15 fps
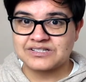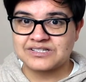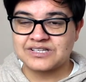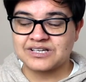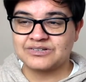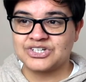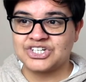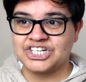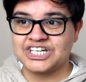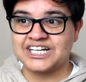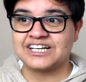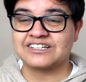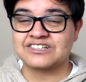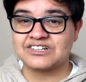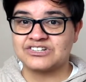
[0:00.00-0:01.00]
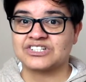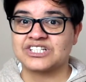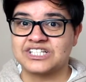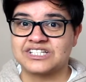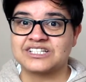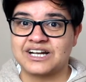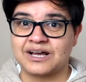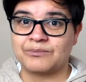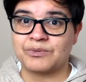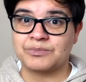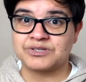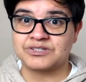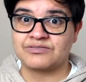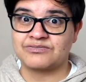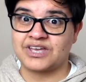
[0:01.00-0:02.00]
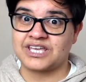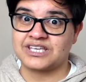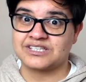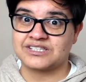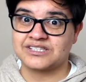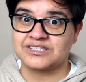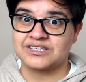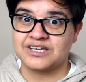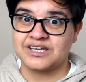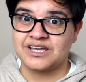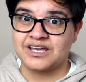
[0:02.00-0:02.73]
So she has looked into that woman's face